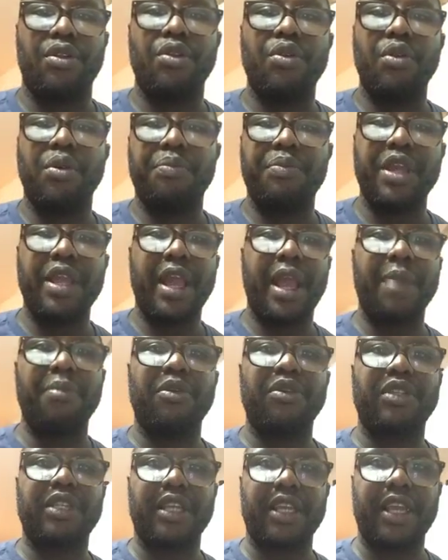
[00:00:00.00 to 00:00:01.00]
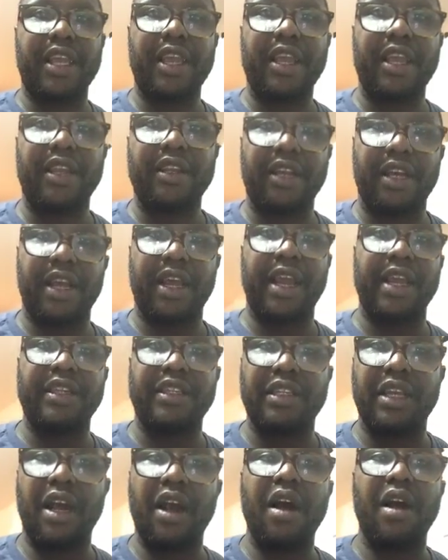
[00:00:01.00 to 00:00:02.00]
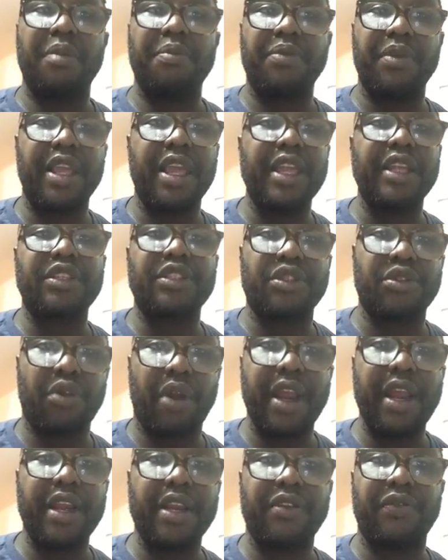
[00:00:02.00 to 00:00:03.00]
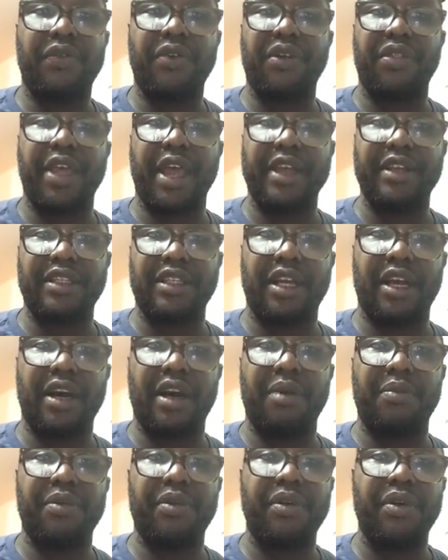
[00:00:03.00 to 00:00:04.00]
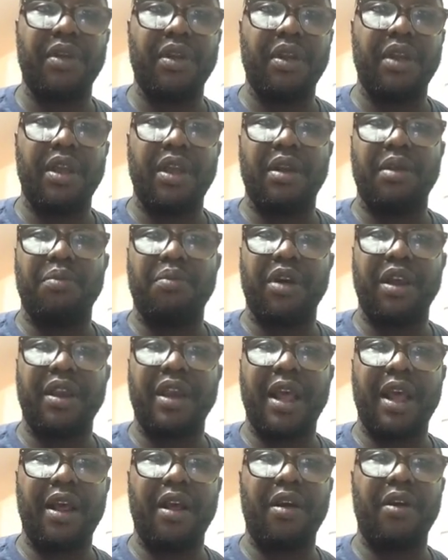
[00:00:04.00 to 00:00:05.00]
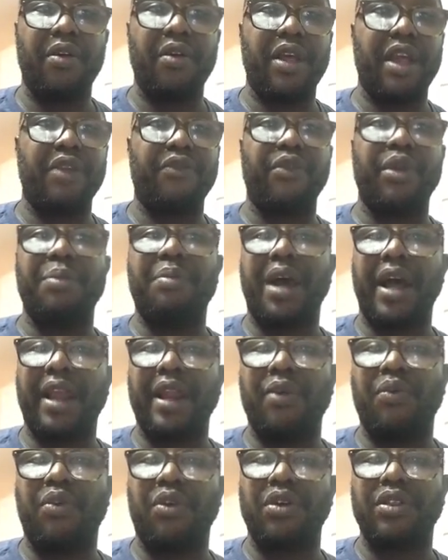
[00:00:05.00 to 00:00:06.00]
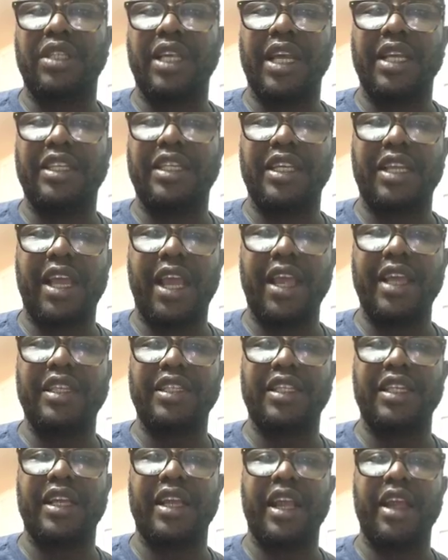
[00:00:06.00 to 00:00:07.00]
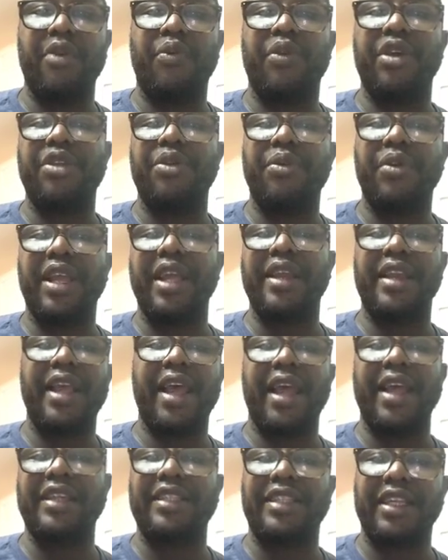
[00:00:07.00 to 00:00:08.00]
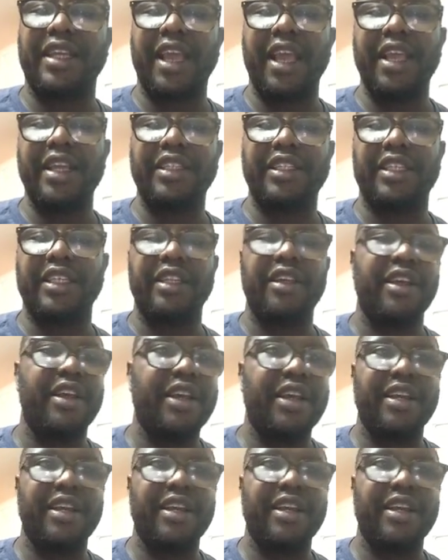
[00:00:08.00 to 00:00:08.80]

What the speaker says: you would be able to get a job, get trained for that job. But now everybody wants education. And when you get the education